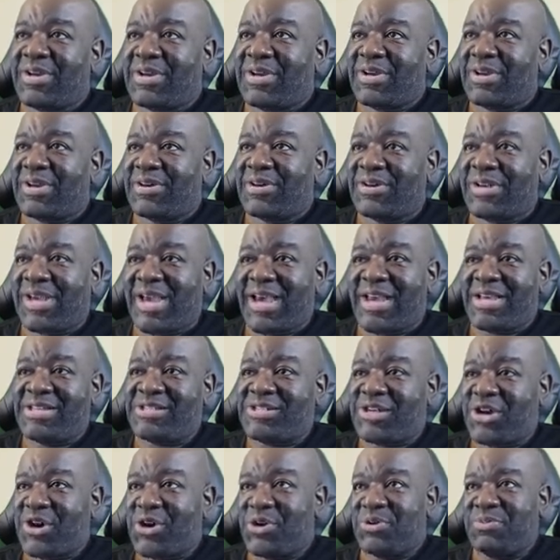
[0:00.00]
Okay,
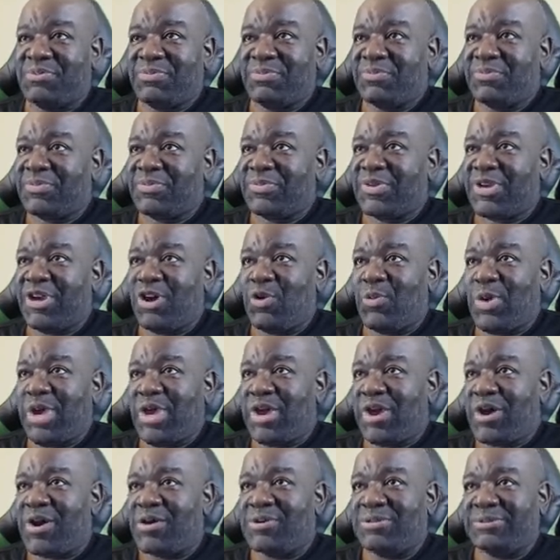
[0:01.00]
so here we
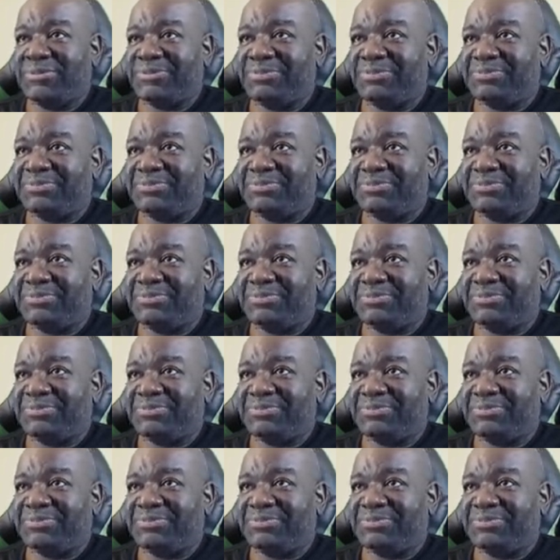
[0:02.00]
go.